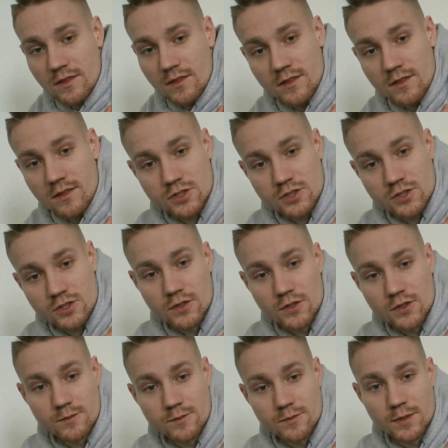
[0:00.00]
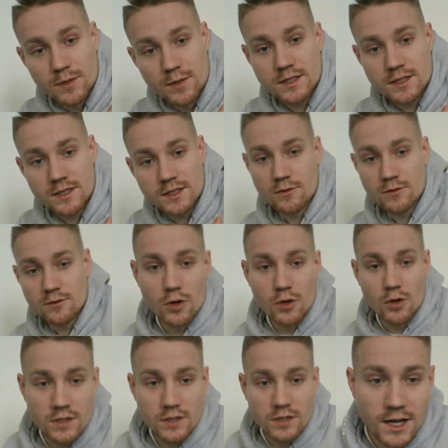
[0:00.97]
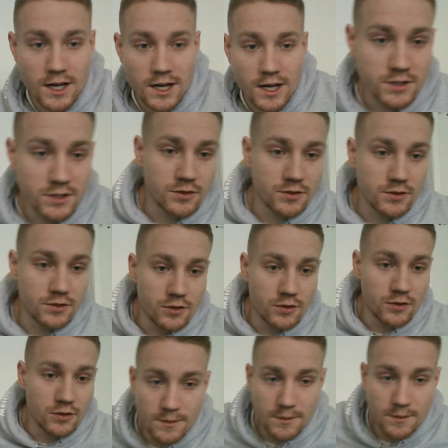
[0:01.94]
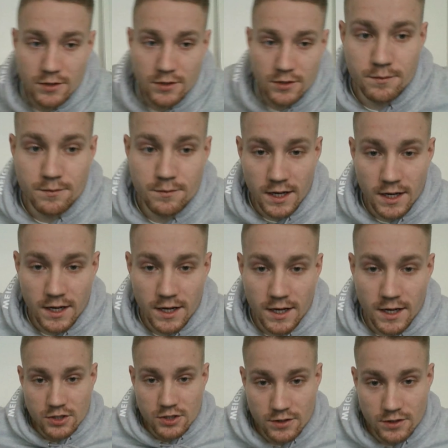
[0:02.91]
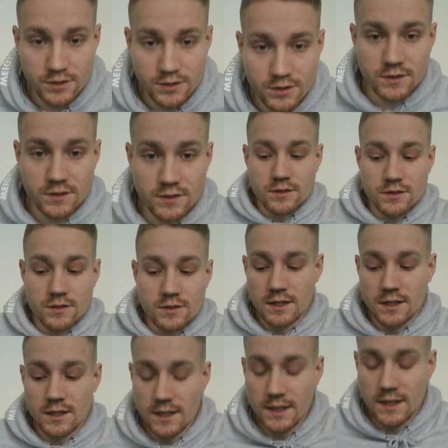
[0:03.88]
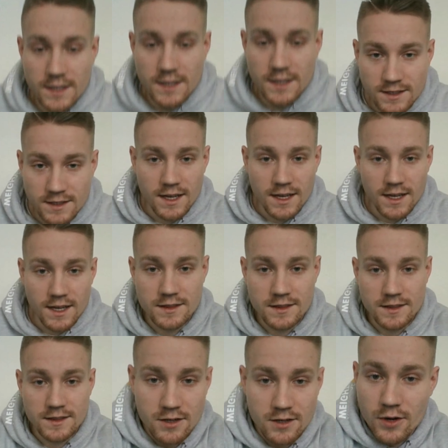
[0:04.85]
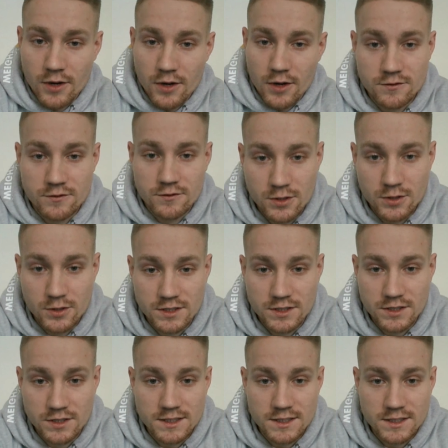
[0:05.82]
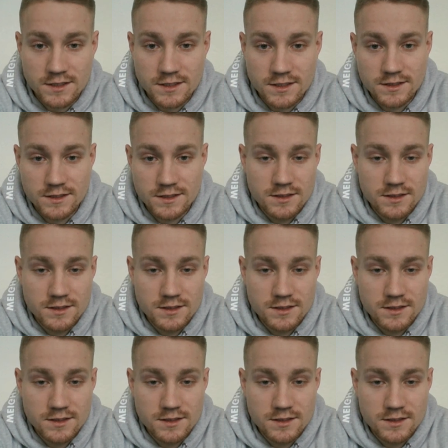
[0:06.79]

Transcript: shoulder mobility won't allow me to go deeper by the shoulders. So in the end, that range of motion is